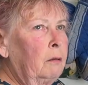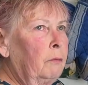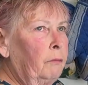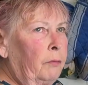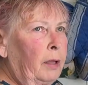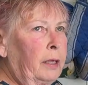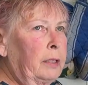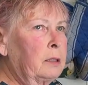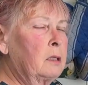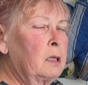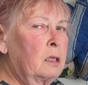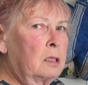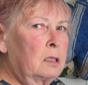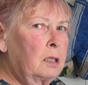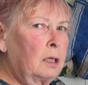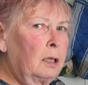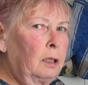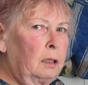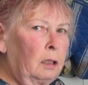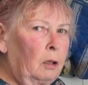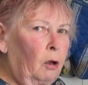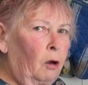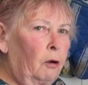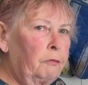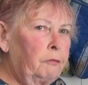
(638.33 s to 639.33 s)
That's a
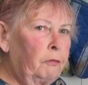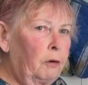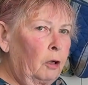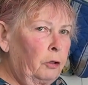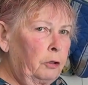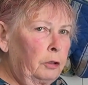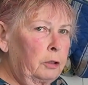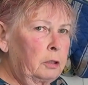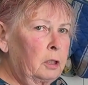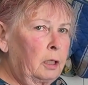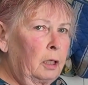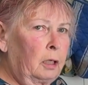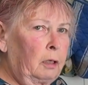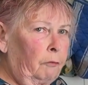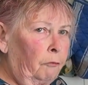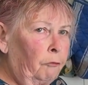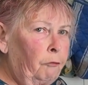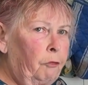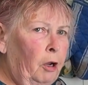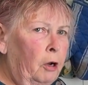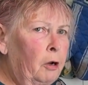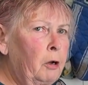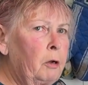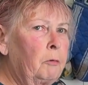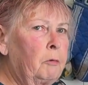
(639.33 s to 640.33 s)
skill I've learnt in
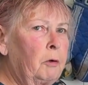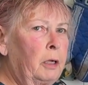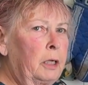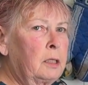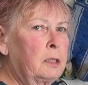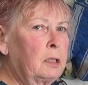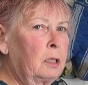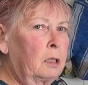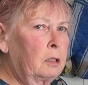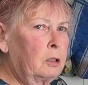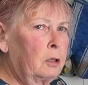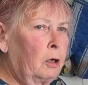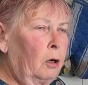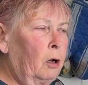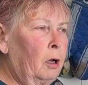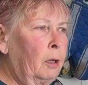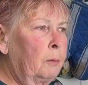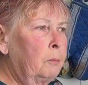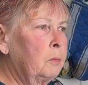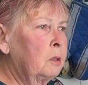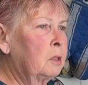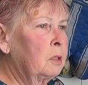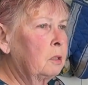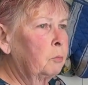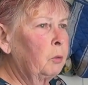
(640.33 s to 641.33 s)
very recent
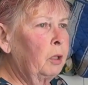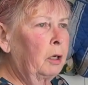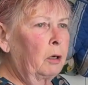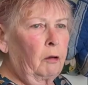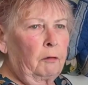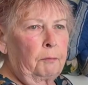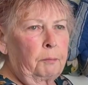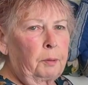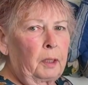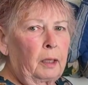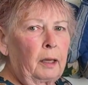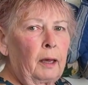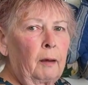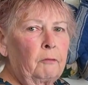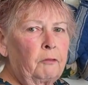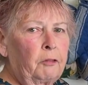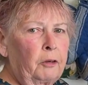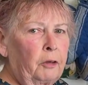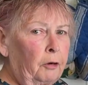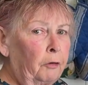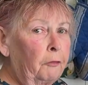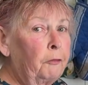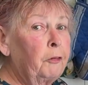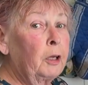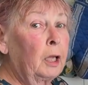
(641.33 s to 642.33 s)
times when I've become
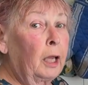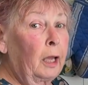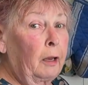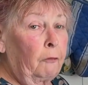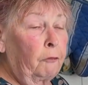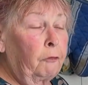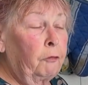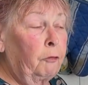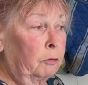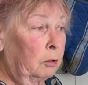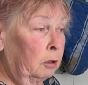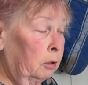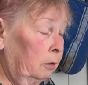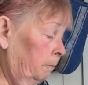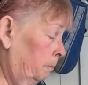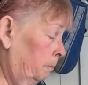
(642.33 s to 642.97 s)
very forgetful.